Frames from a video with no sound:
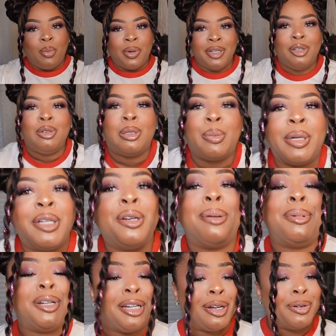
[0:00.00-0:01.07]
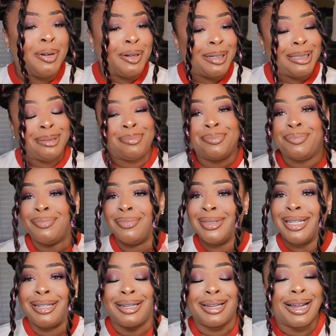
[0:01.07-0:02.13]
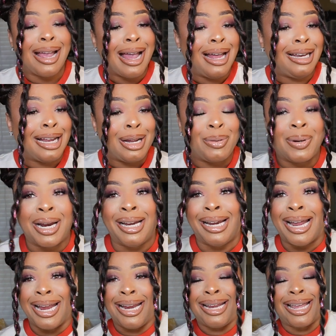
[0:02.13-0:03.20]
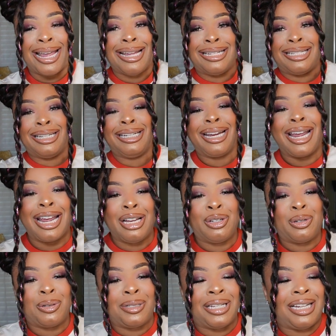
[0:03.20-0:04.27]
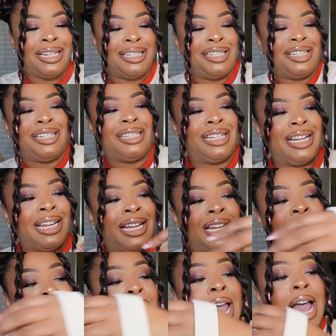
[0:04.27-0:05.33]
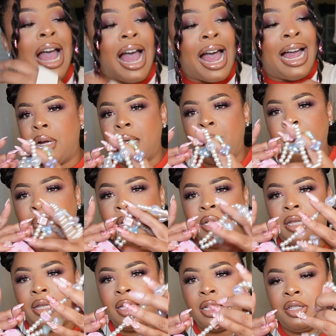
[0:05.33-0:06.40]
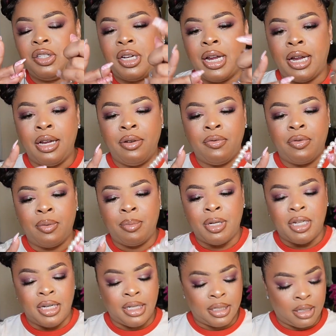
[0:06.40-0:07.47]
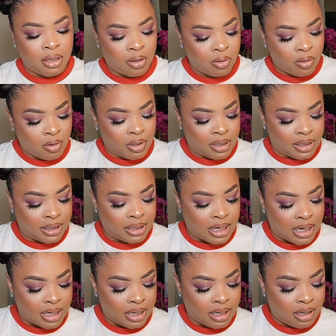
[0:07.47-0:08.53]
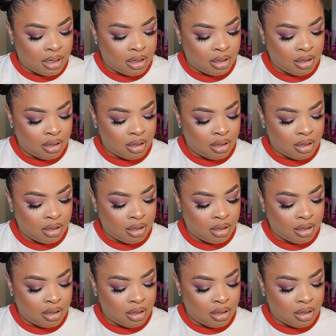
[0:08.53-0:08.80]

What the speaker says: what you spend your money on. I like what I like, and Sonny Angels is just it. I put the chain from Miniso on the side,